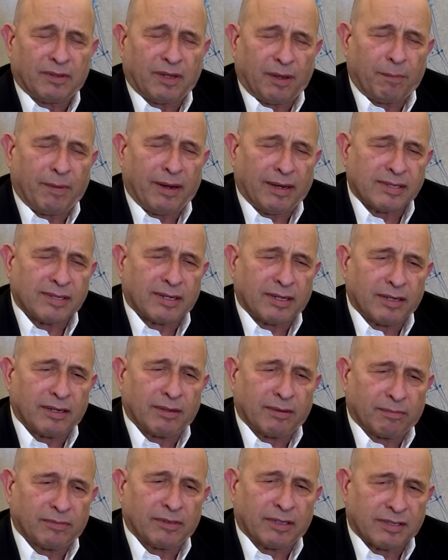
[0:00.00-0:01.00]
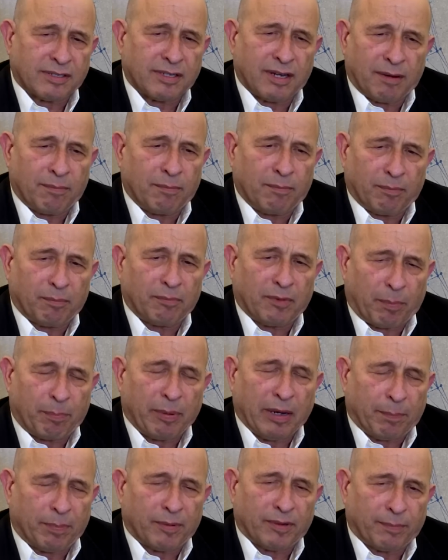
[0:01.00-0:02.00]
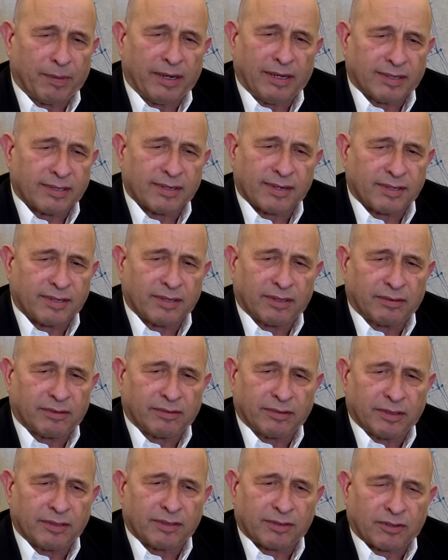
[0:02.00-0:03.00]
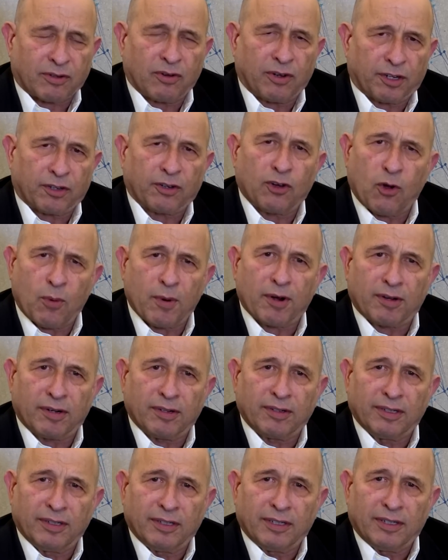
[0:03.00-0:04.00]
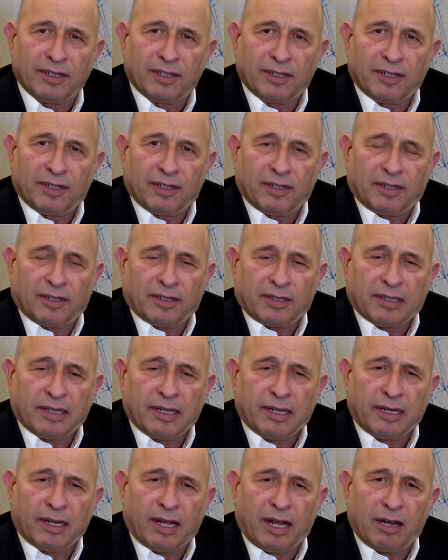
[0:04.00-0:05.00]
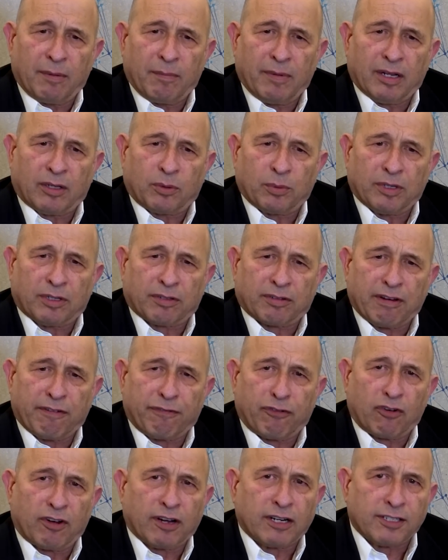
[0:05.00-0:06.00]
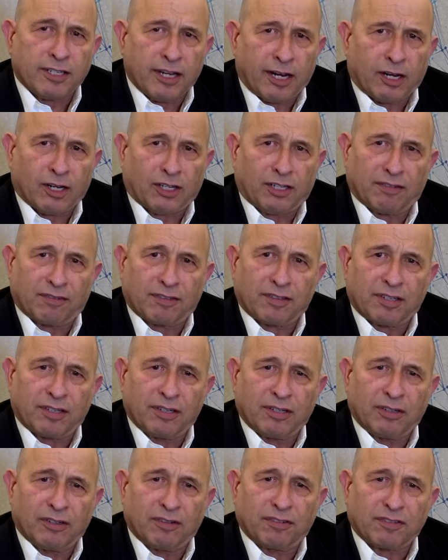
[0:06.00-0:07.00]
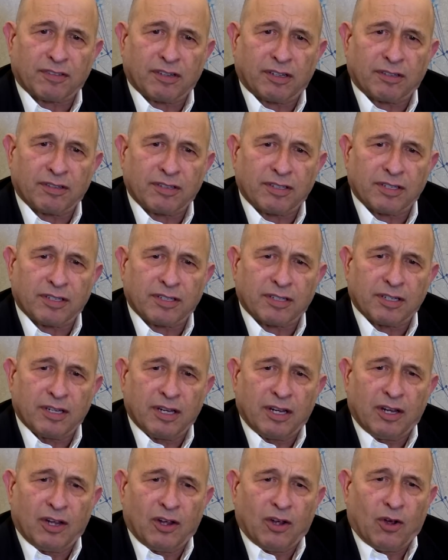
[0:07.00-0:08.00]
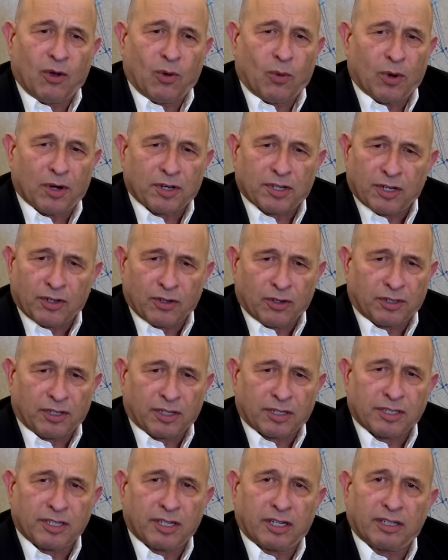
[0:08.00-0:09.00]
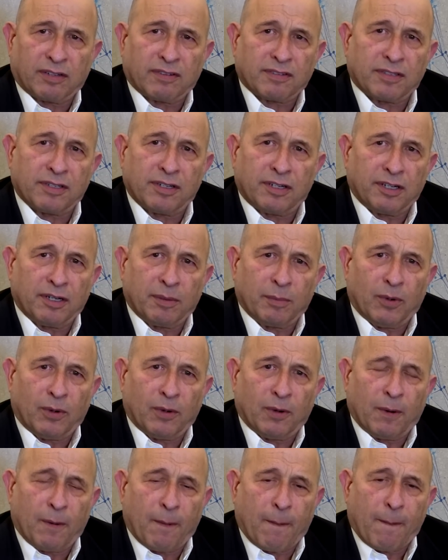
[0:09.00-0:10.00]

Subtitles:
basically the same. The people basically said it's going nowhere. Then I met with 3, 4 executives of Stratasys, which are not executives there anymore.